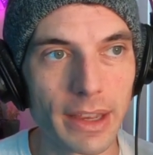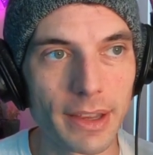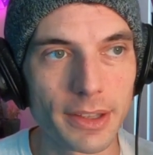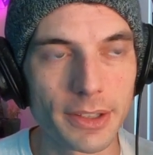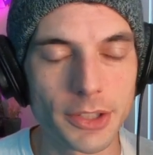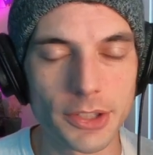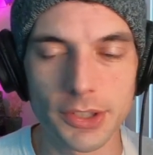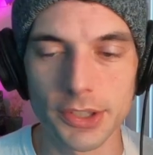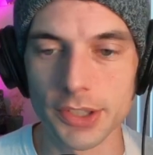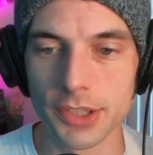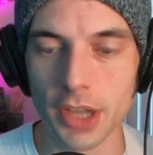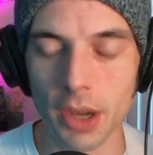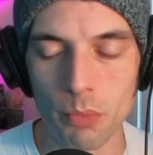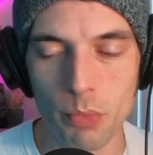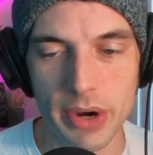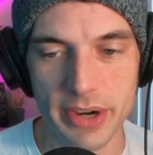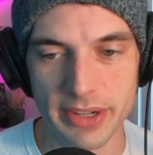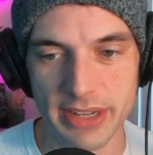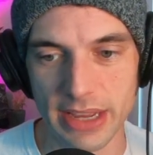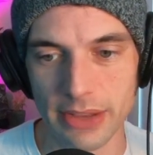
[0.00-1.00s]

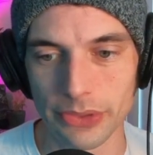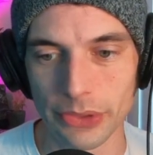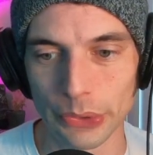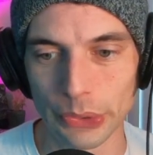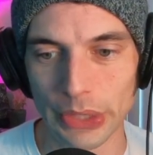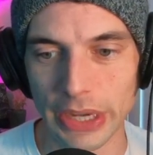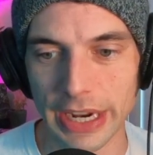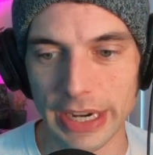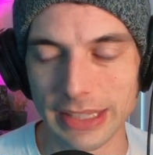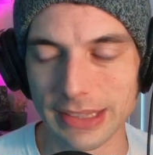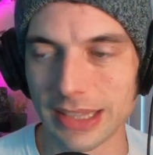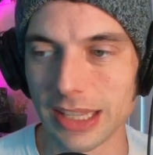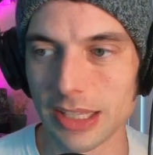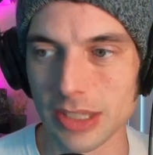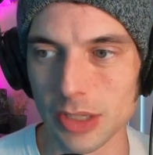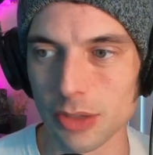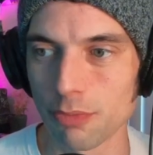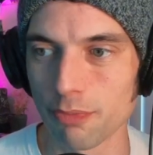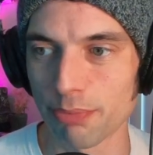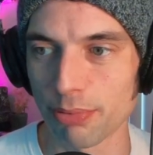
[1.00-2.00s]
somewhere down the line, this
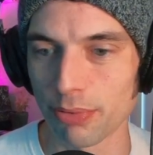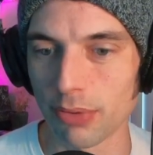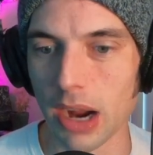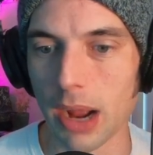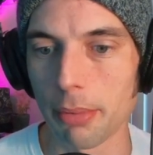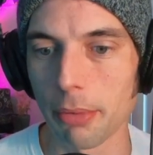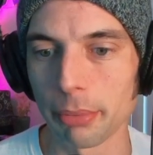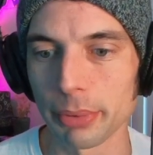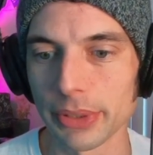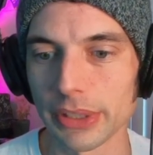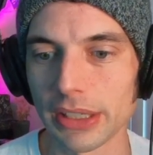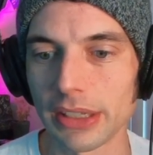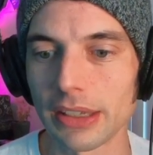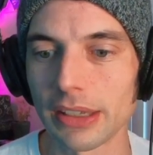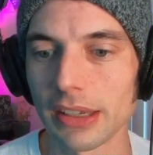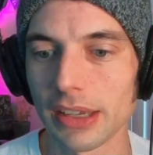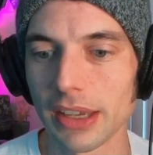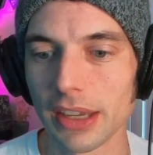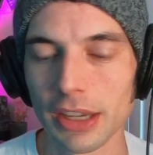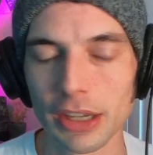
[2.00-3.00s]
is
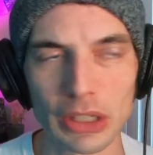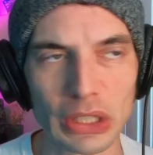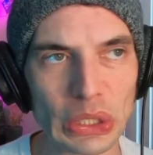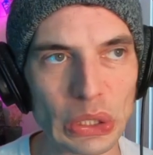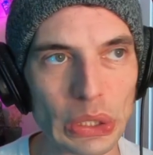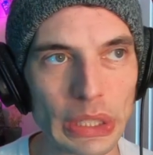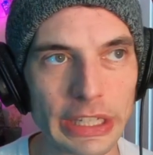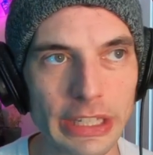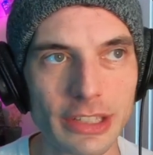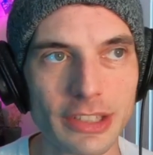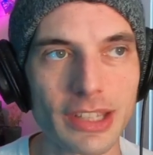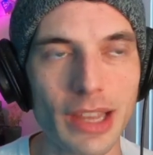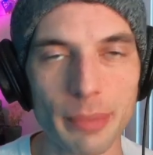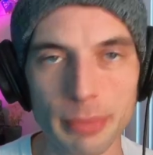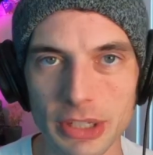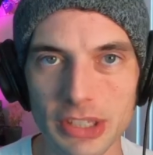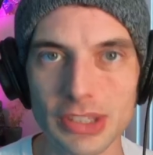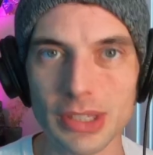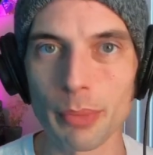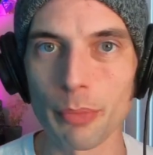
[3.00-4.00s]
probably links up
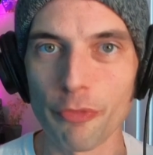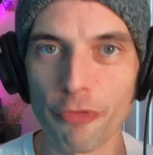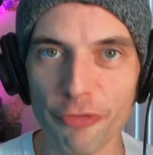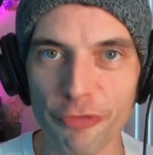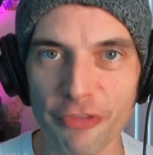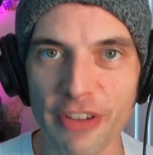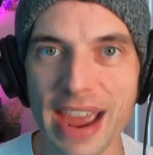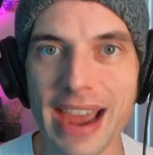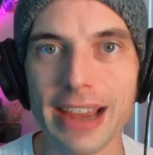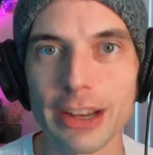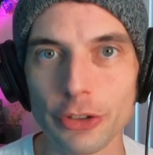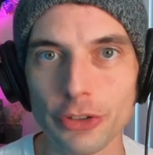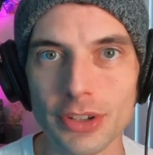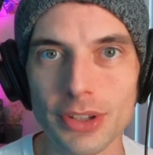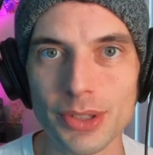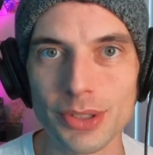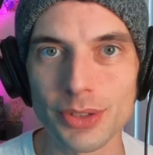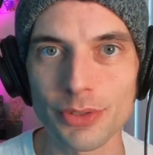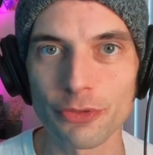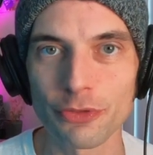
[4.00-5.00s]
to some
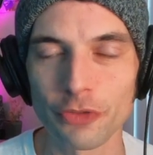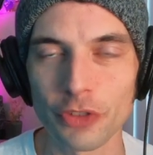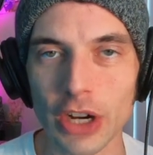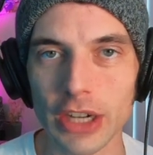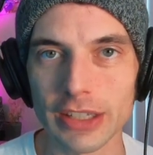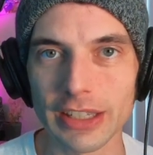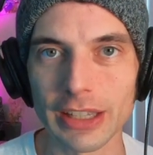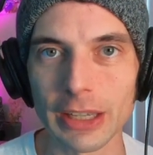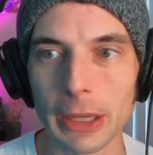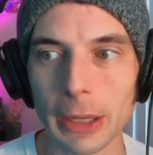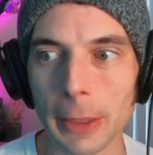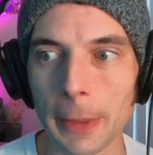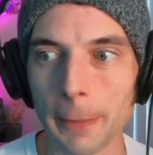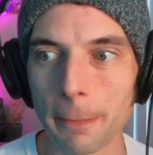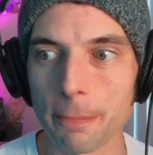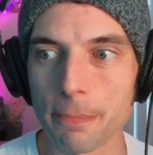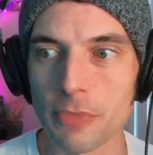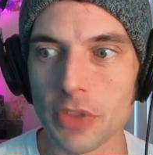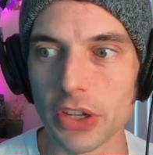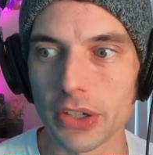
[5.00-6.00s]
fascist fucking
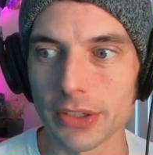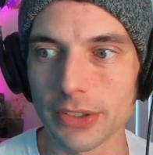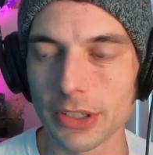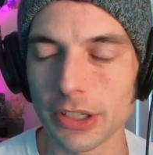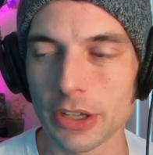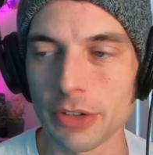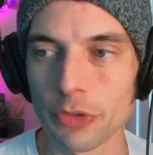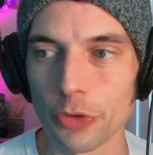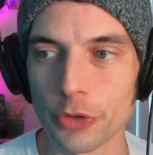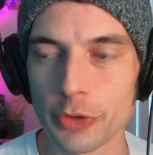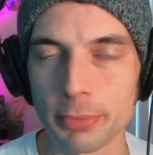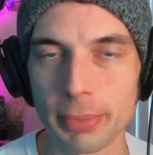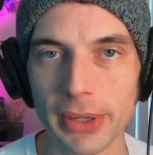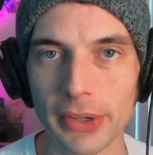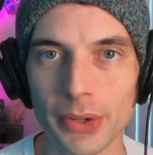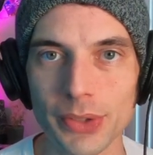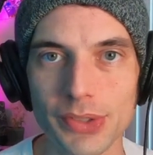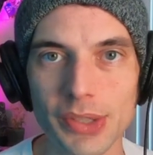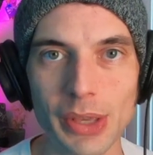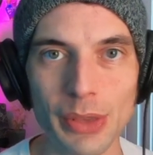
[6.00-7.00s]

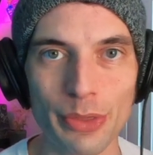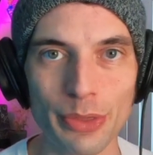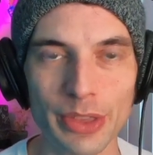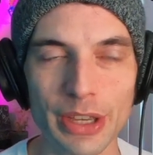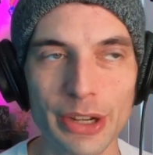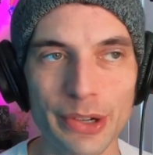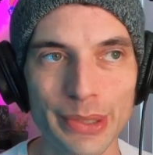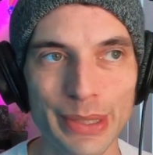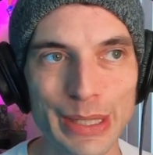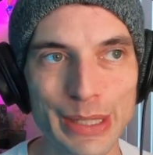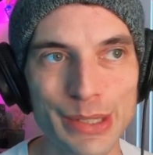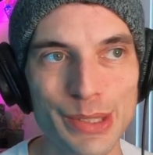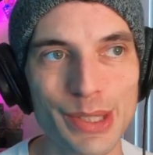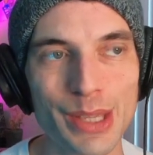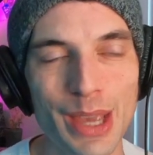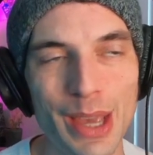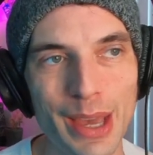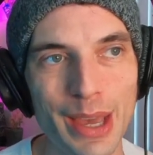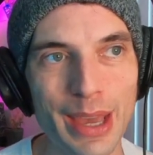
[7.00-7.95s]
conspiracy theories,